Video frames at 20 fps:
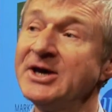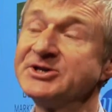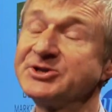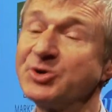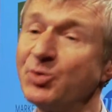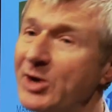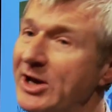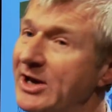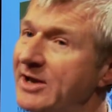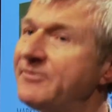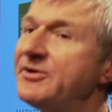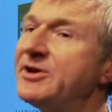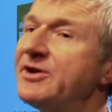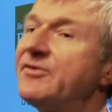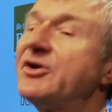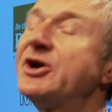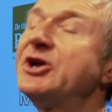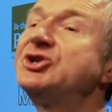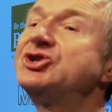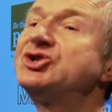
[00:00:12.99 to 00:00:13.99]
So we live in
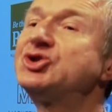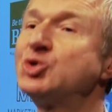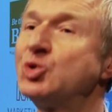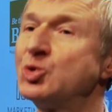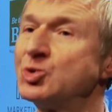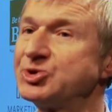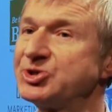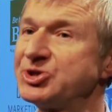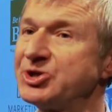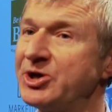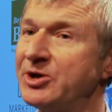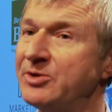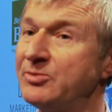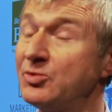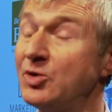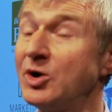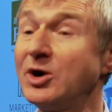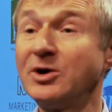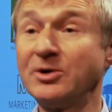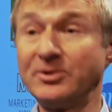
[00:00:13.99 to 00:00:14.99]
a very
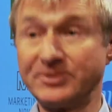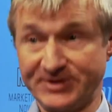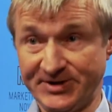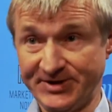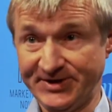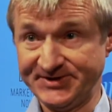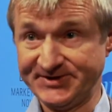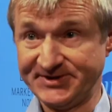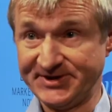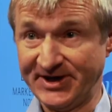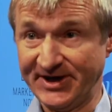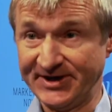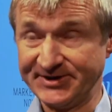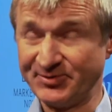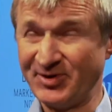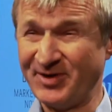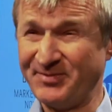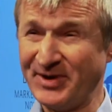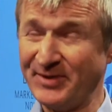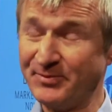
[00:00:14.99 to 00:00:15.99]
short-term world these
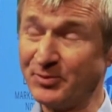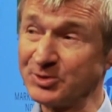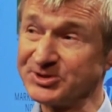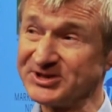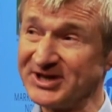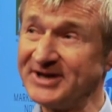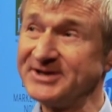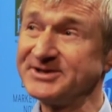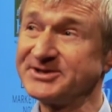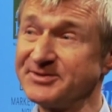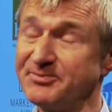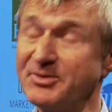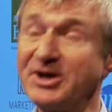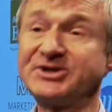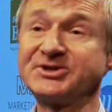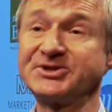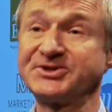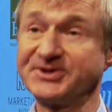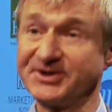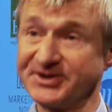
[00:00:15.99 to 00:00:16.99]
days where people tend to
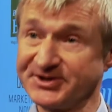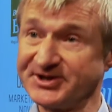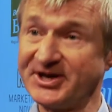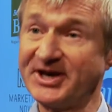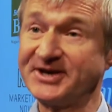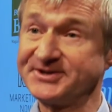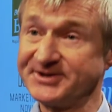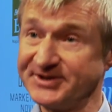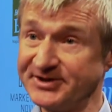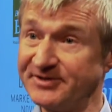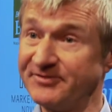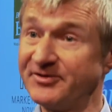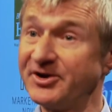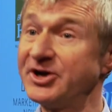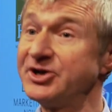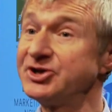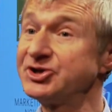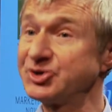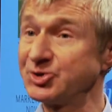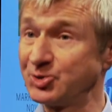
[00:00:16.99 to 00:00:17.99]
measure success in the
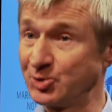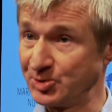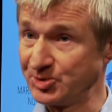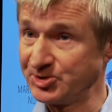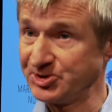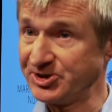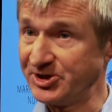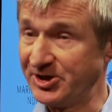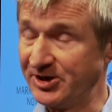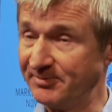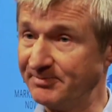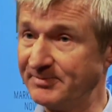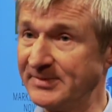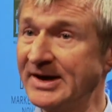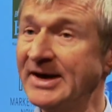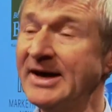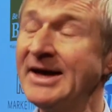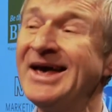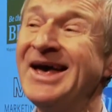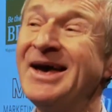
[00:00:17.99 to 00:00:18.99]
very short term.
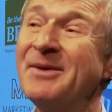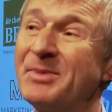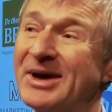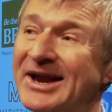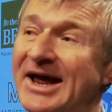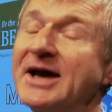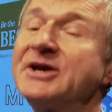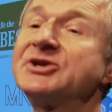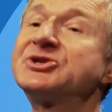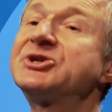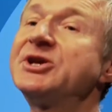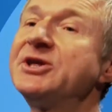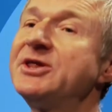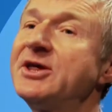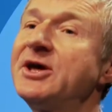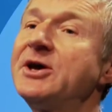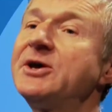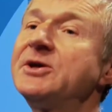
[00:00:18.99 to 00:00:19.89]
But actually